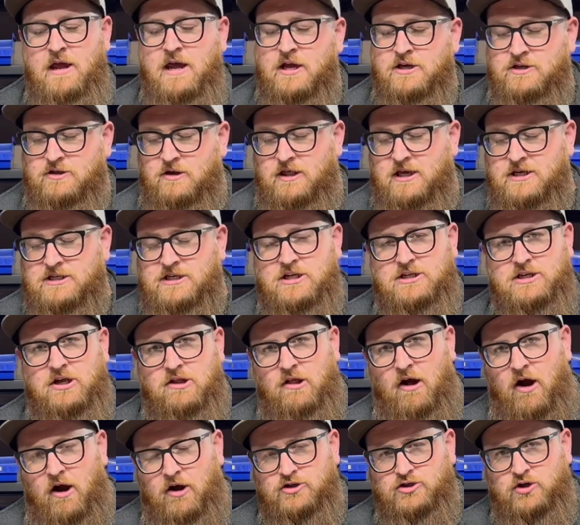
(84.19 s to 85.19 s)
So this is a
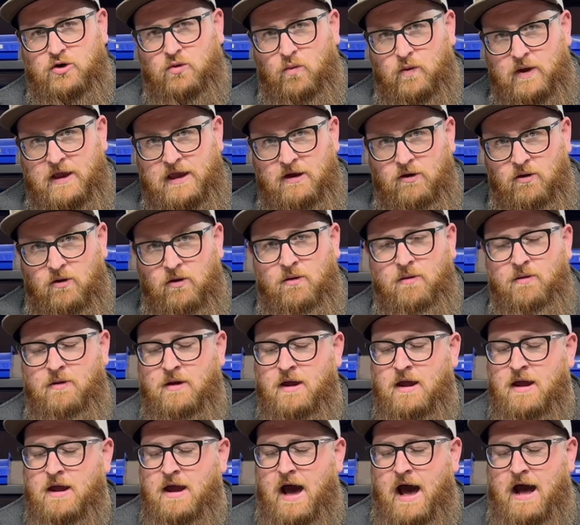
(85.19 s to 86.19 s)
larger wheel,
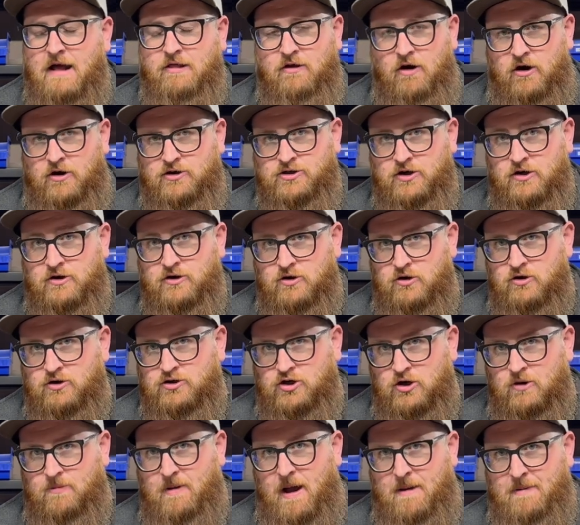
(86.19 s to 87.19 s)
a larger
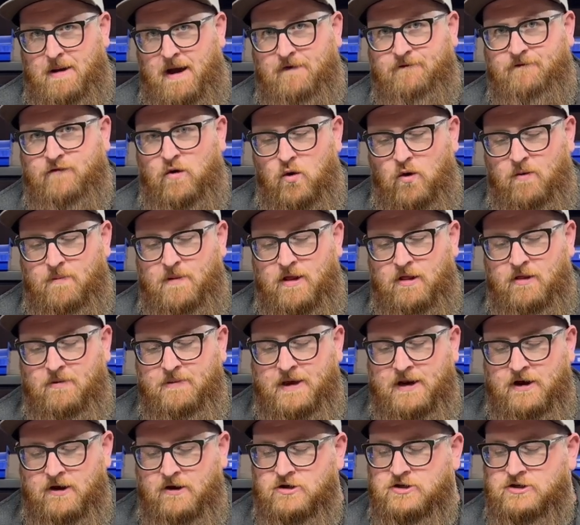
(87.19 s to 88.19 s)
inducer by about 4
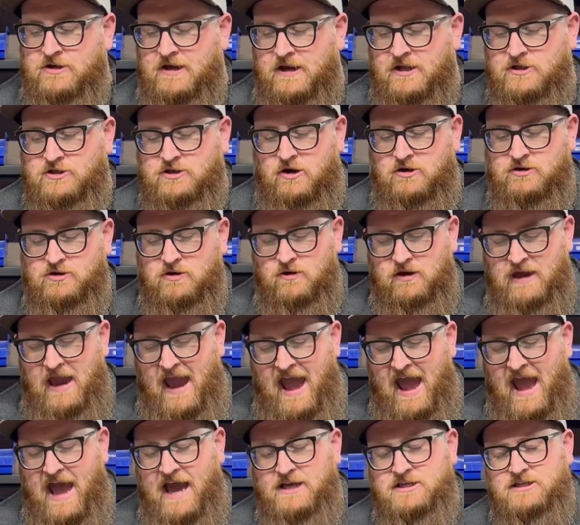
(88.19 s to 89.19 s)
millimeters, and it's also
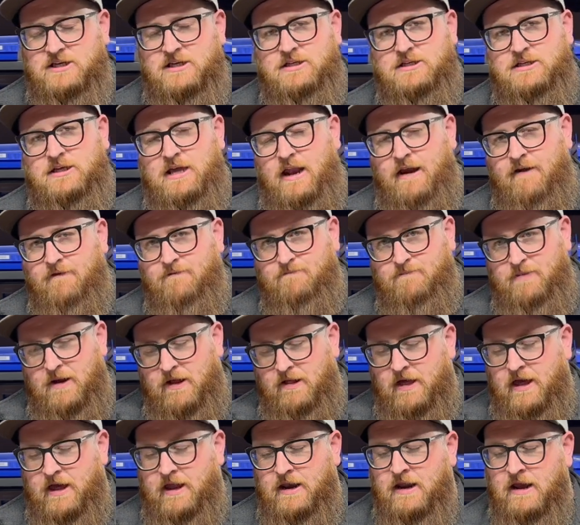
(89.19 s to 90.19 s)
cast instead of
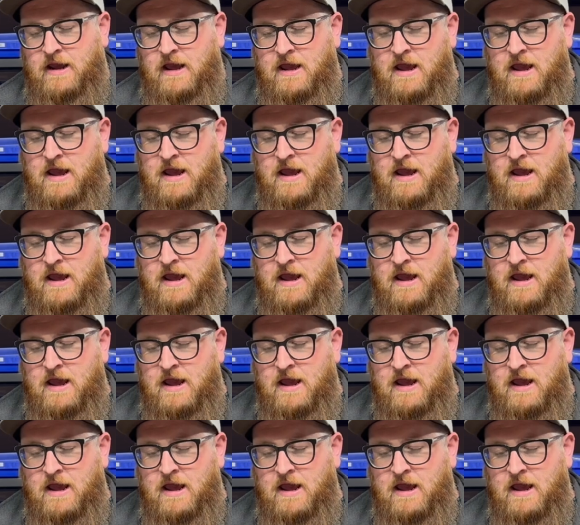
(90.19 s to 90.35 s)
billet.